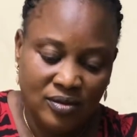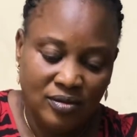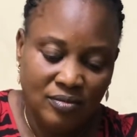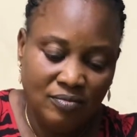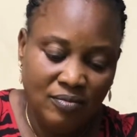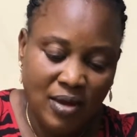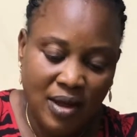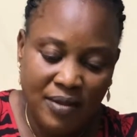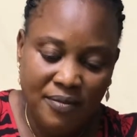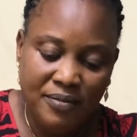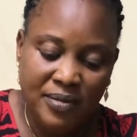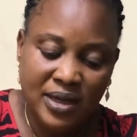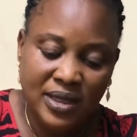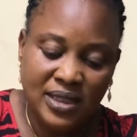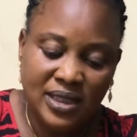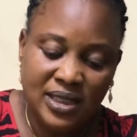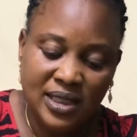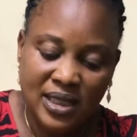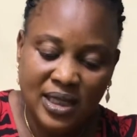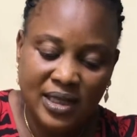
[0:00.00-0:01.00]
My mint
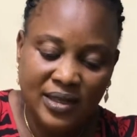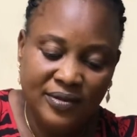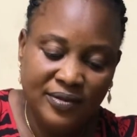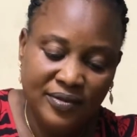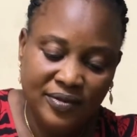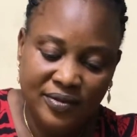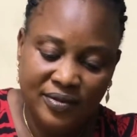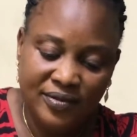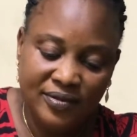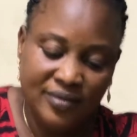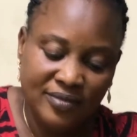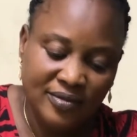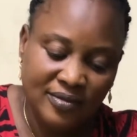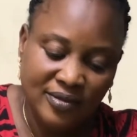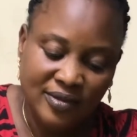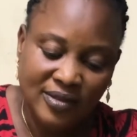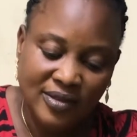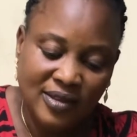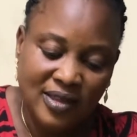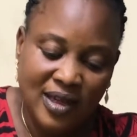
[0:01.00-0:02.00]
leaf,
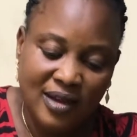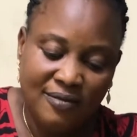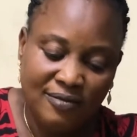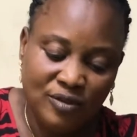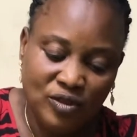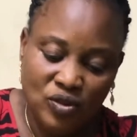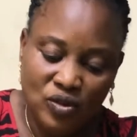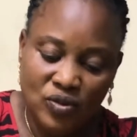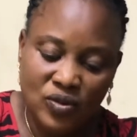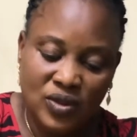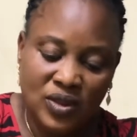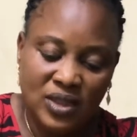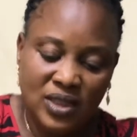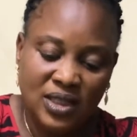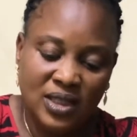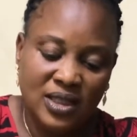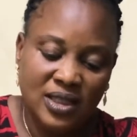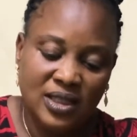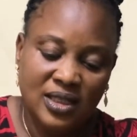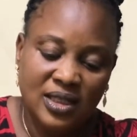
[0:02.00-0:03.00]
I'm
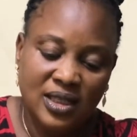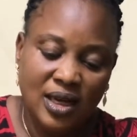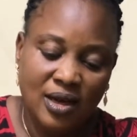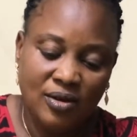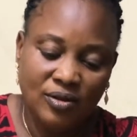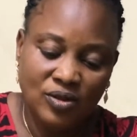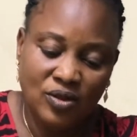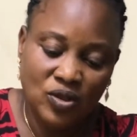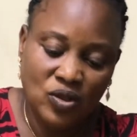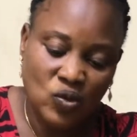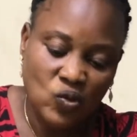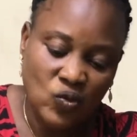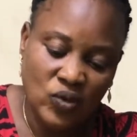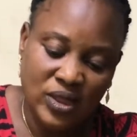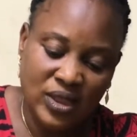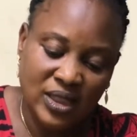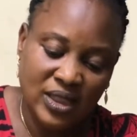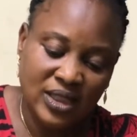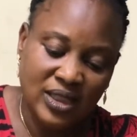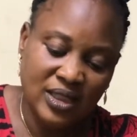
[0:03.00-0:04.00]
juicing it out, squeeze
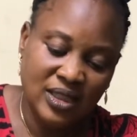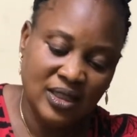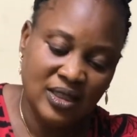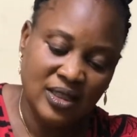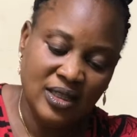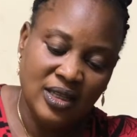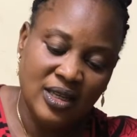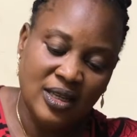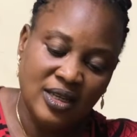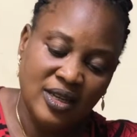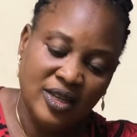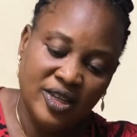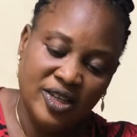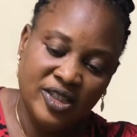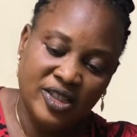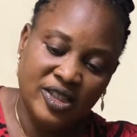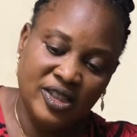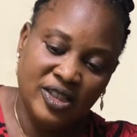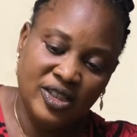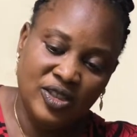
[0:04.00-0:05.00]
it,
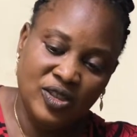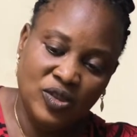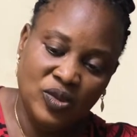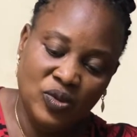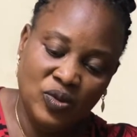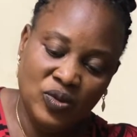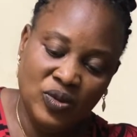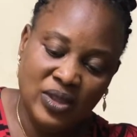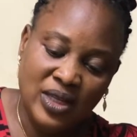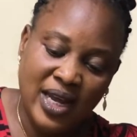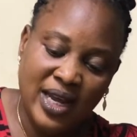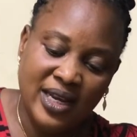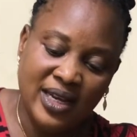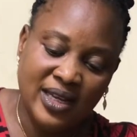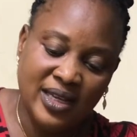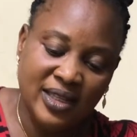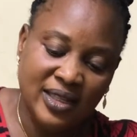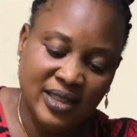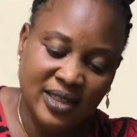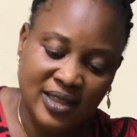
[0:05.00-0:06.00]
is the juice I
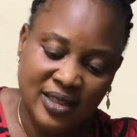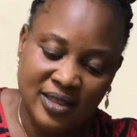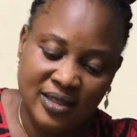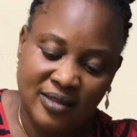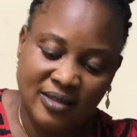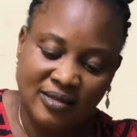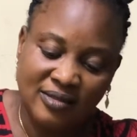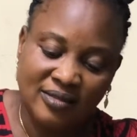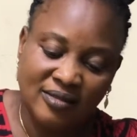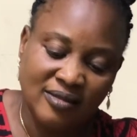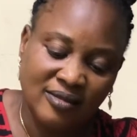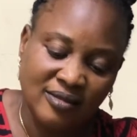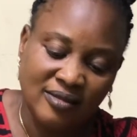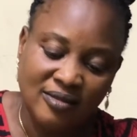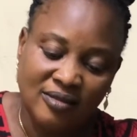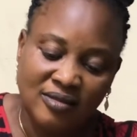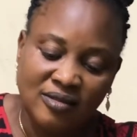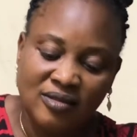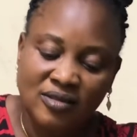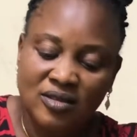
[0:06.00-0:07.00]
need.
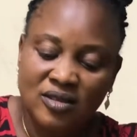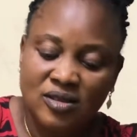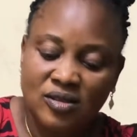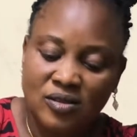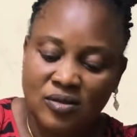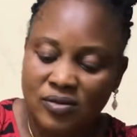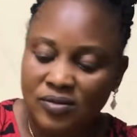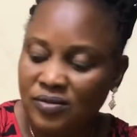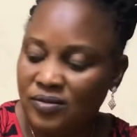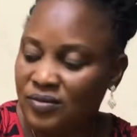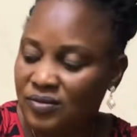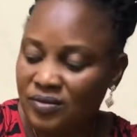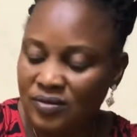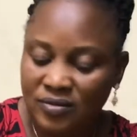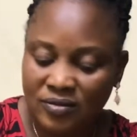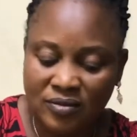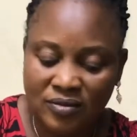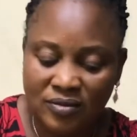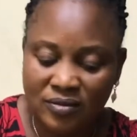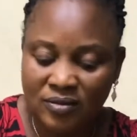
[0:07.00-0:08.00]
So
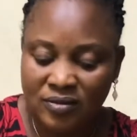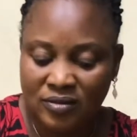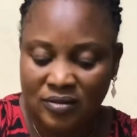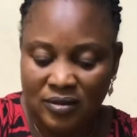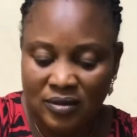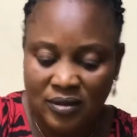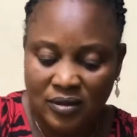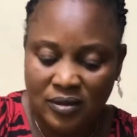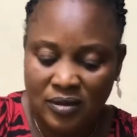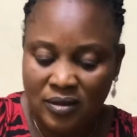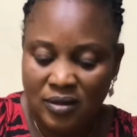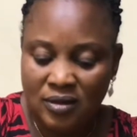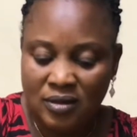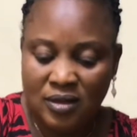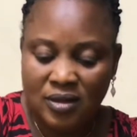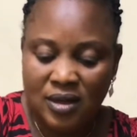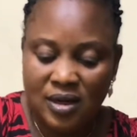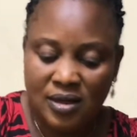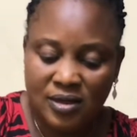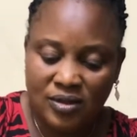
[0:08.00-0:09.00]

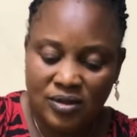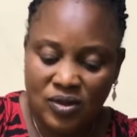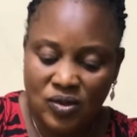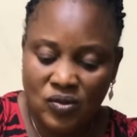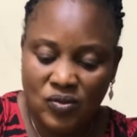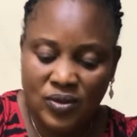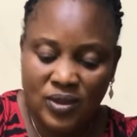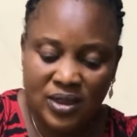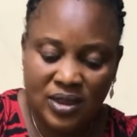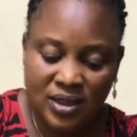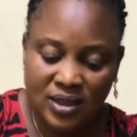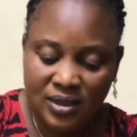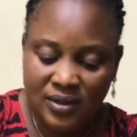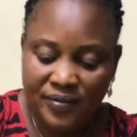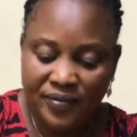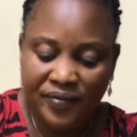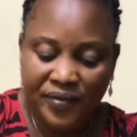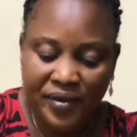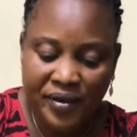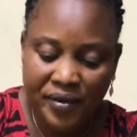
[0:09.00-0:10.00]
I can squeeze it
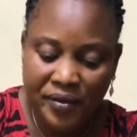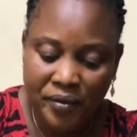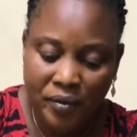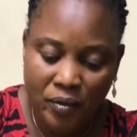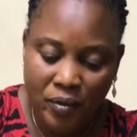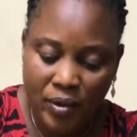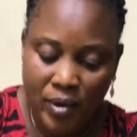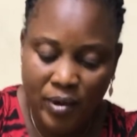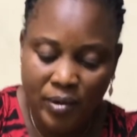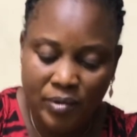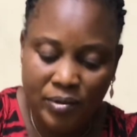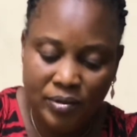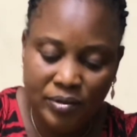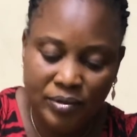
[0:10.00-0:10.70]
very well